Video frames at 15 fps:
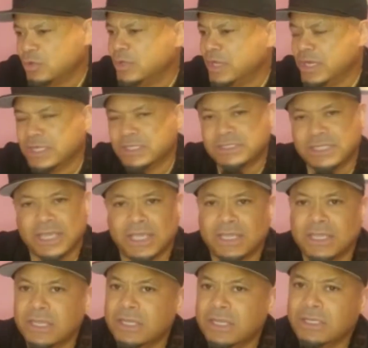anything
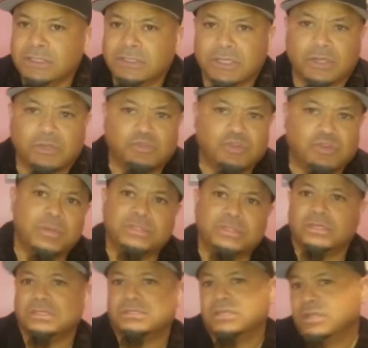to contribute to the
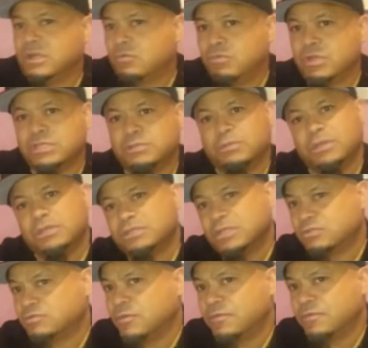city of Richmond,
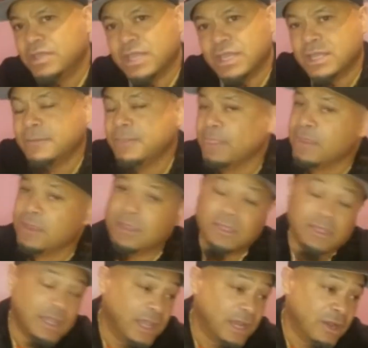Central VA.
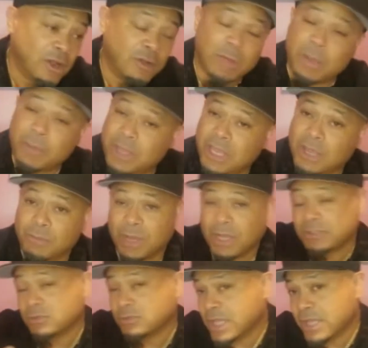And I'm here, man.
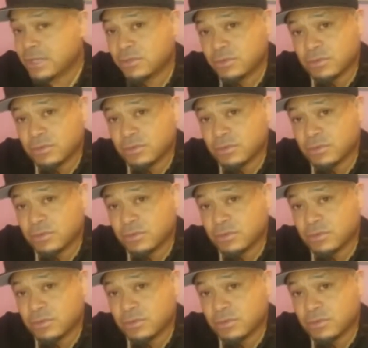So thank you.